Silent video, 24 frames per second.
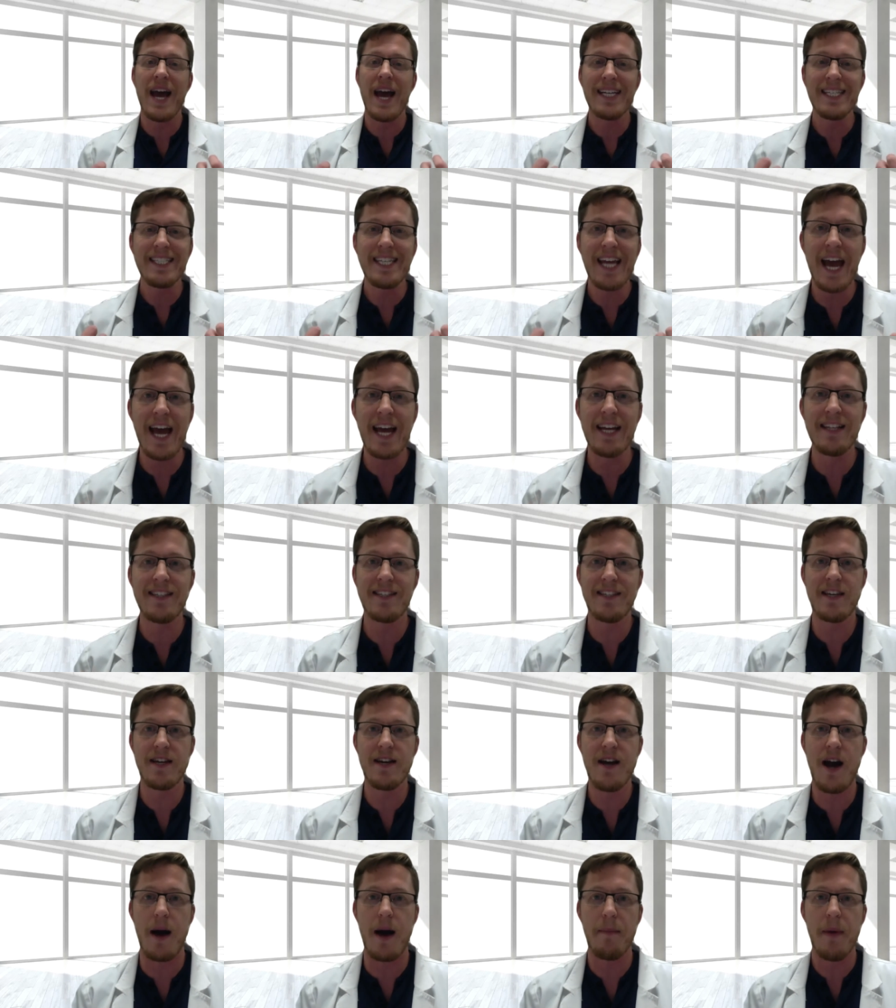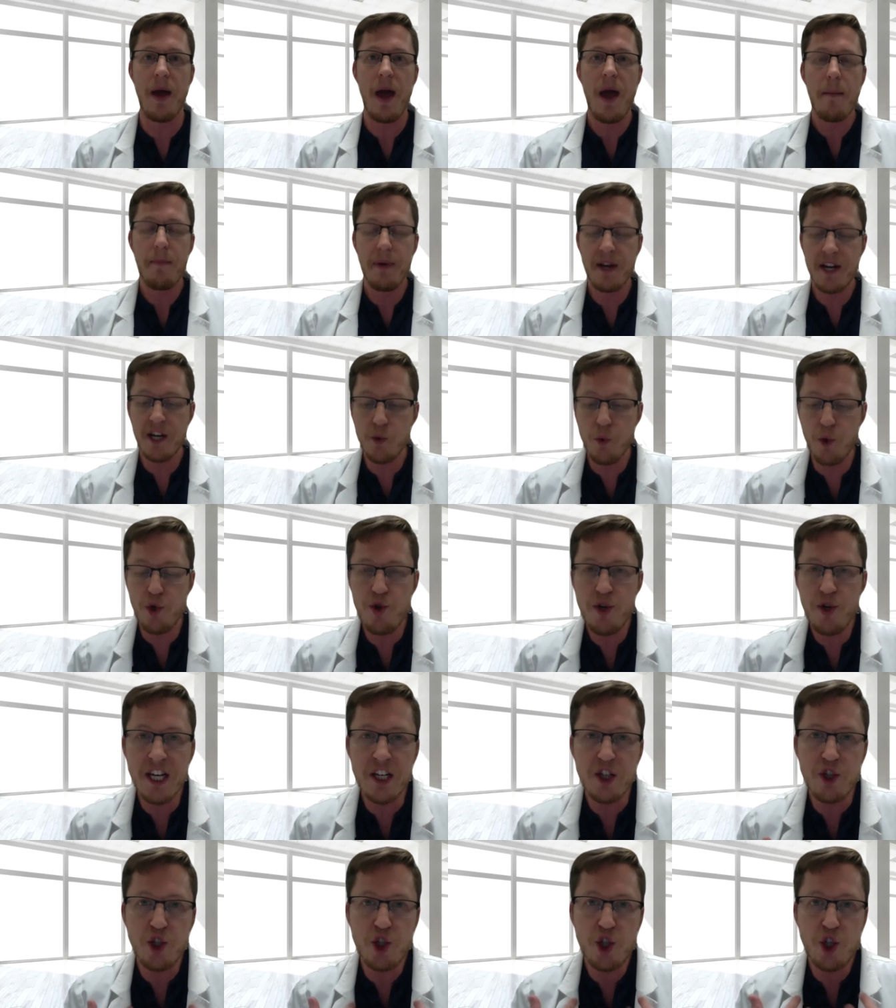tensing up, because when you
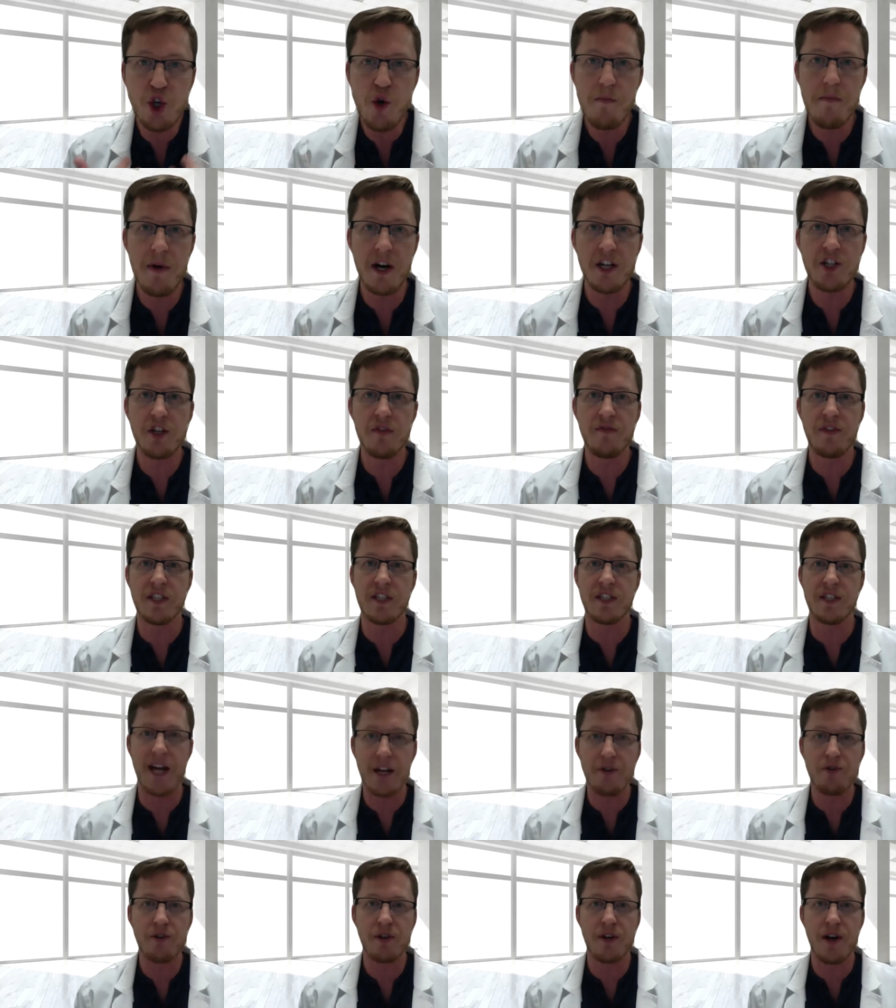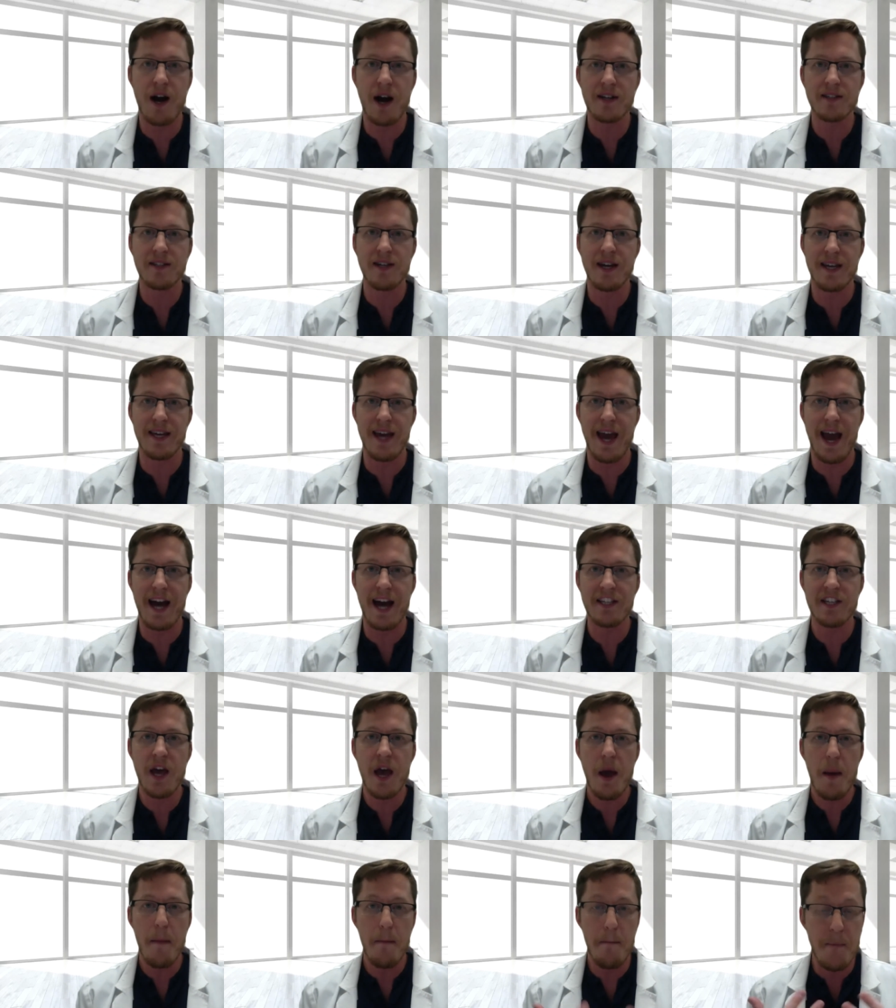get too much of this nitric oxide
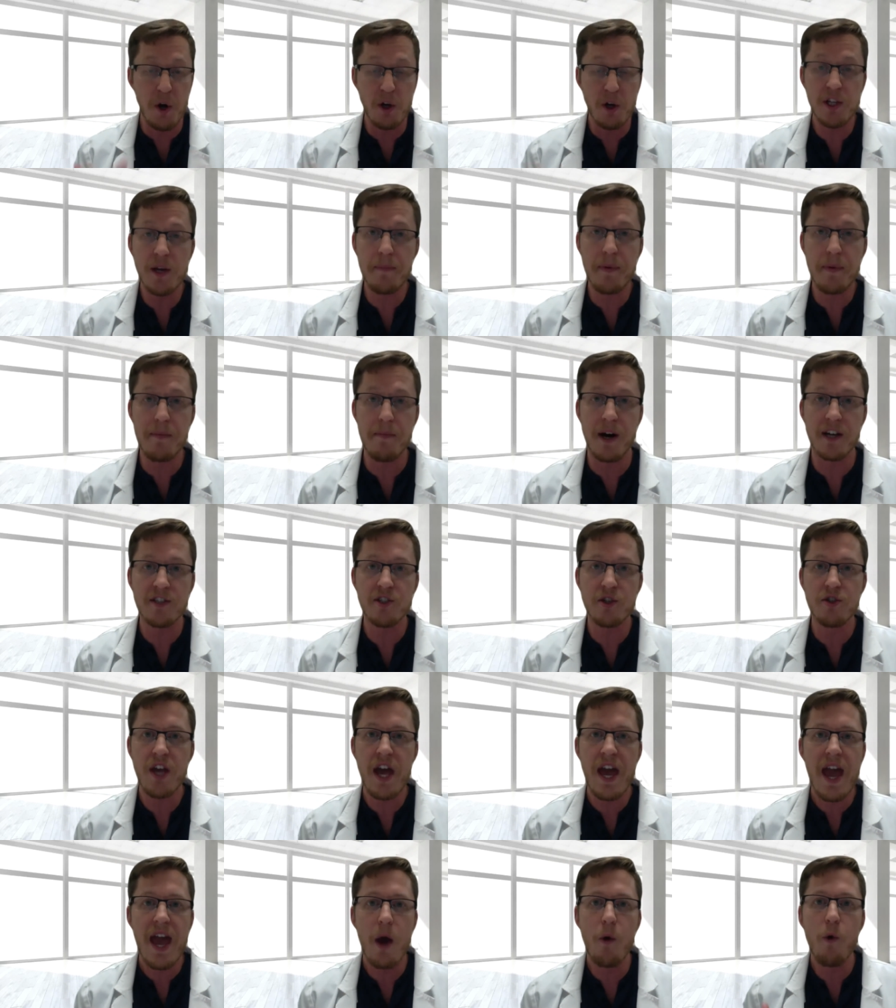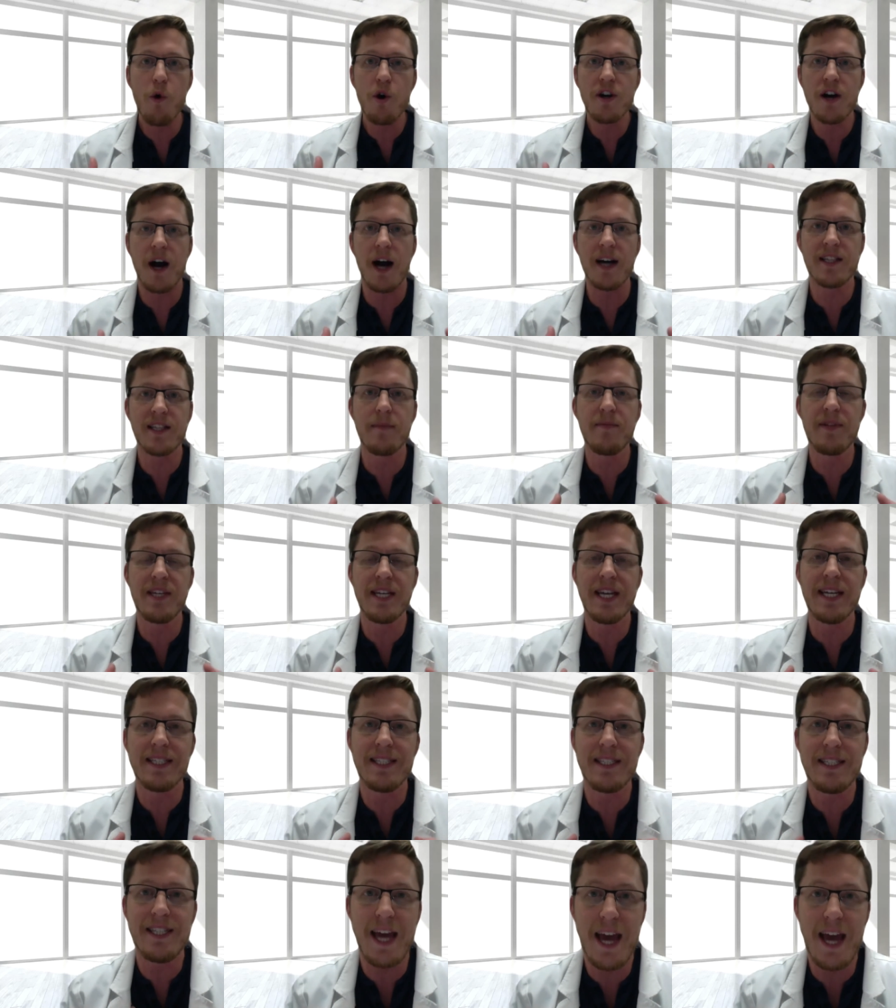gas build up in muscles, it will cause them to
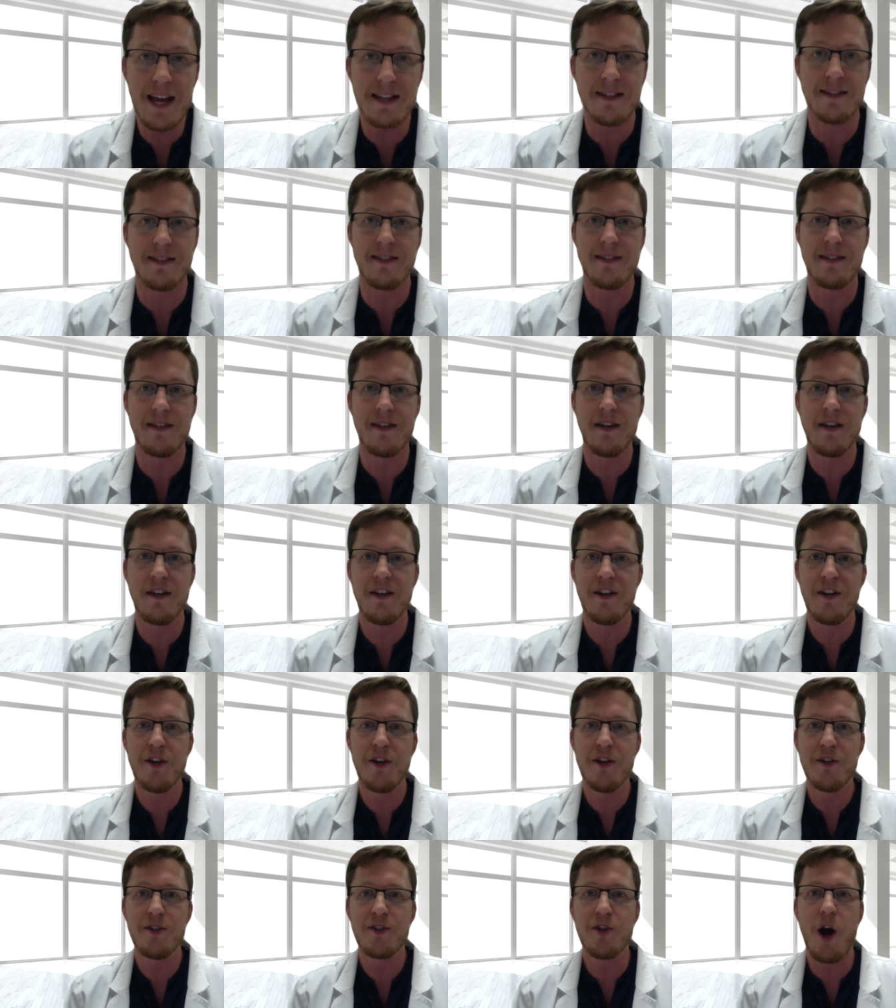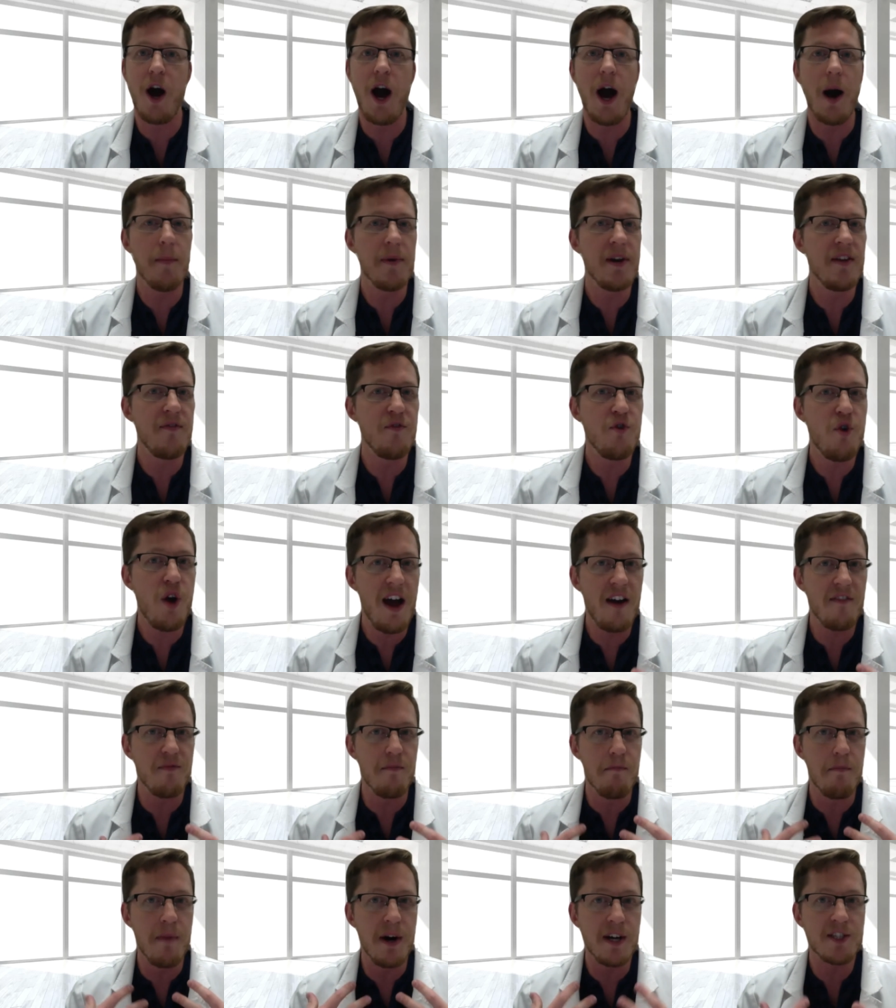get tense. So how many of you
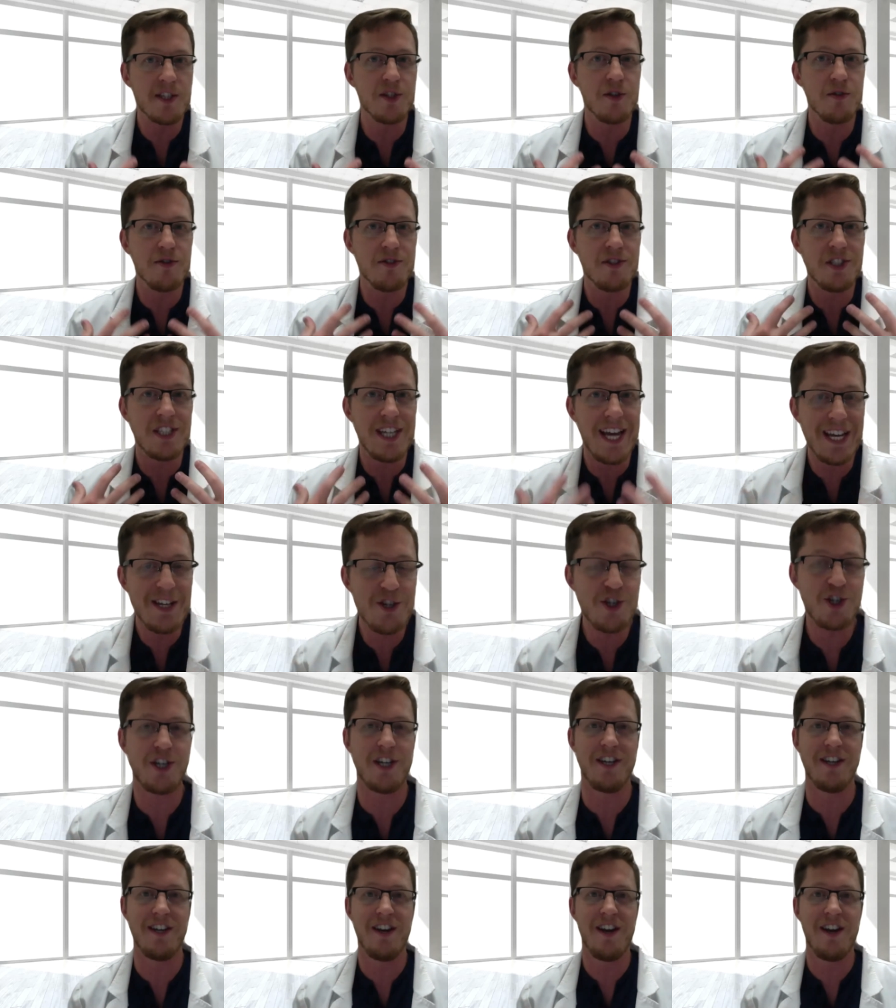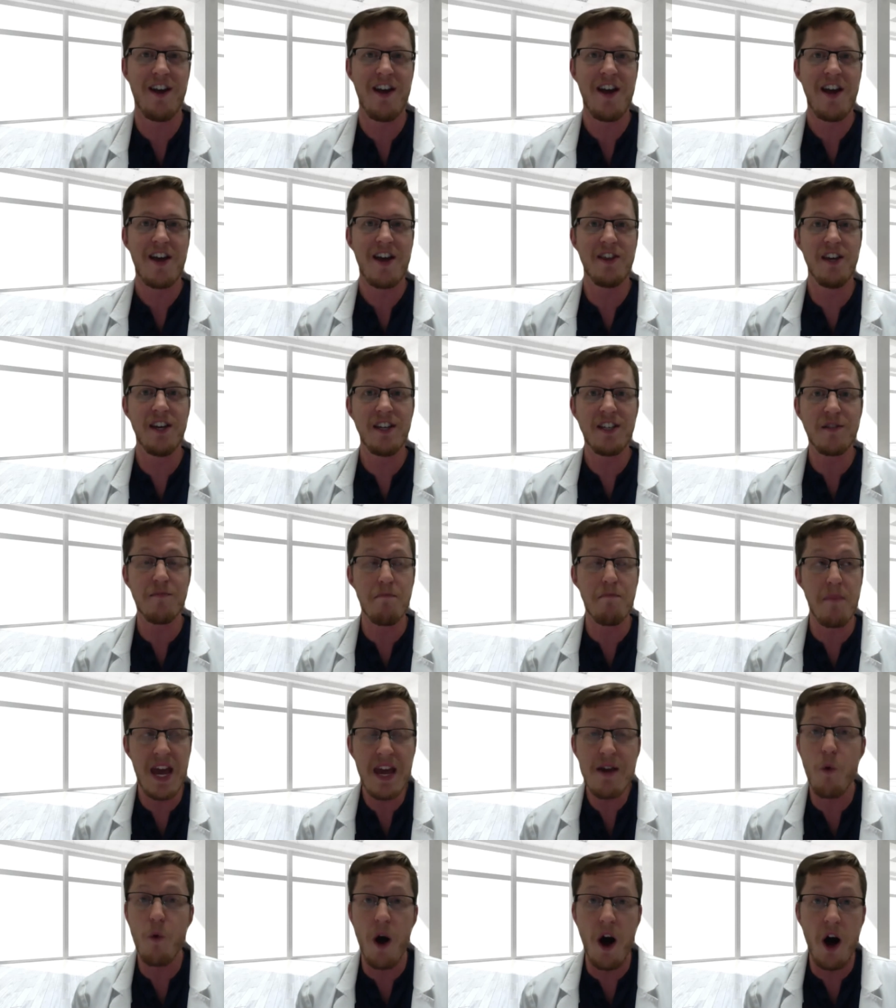have muscle tension? This
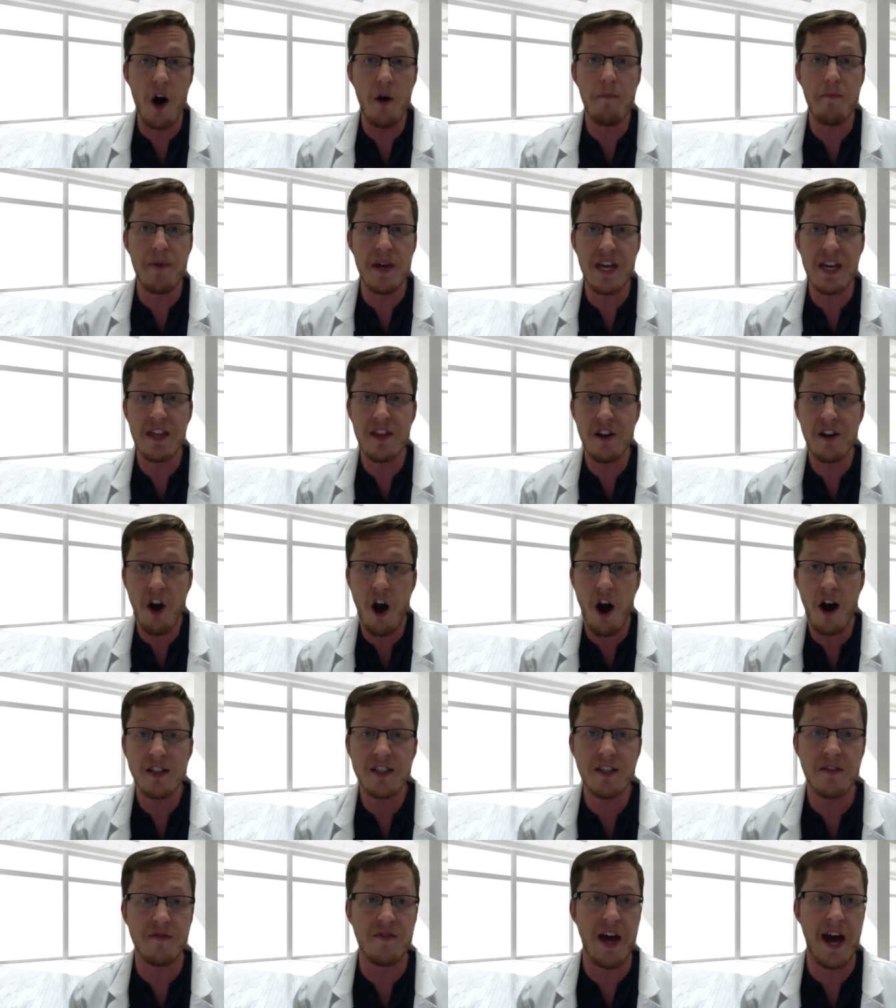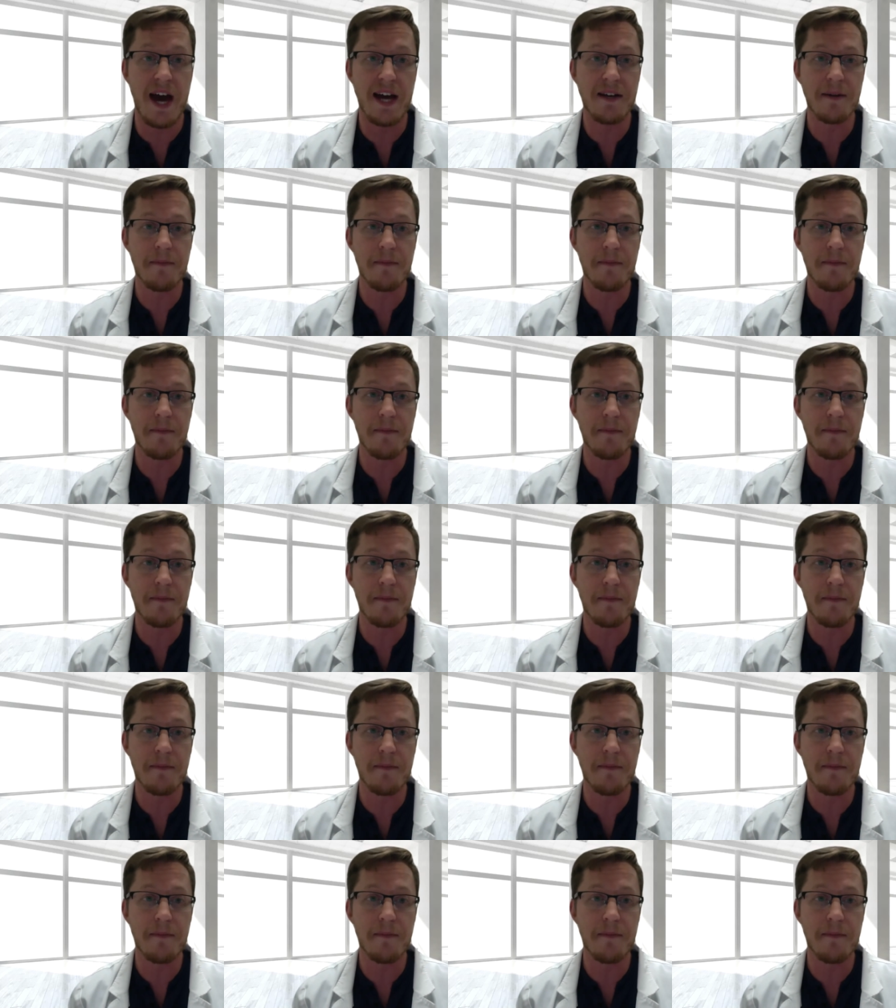may well be the cause of that.